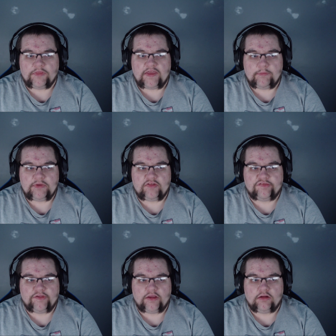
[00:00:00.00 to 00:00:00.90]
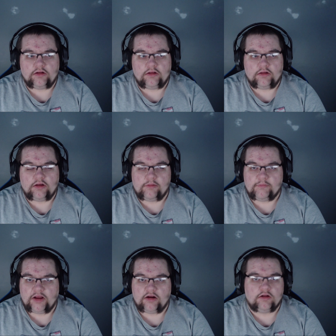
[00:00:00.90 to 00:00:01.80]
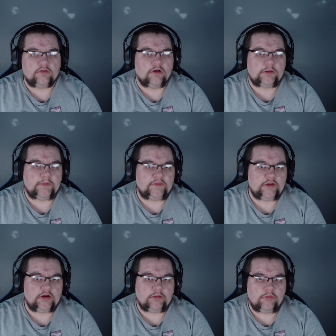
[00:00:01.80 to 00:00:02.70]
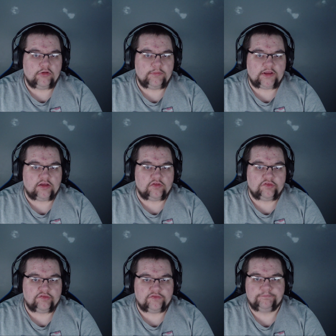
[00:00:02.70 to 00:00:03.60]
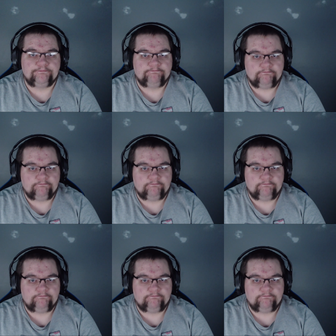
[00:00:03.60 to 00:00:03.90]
And with that being said, I'm not gonna talk about that anymore because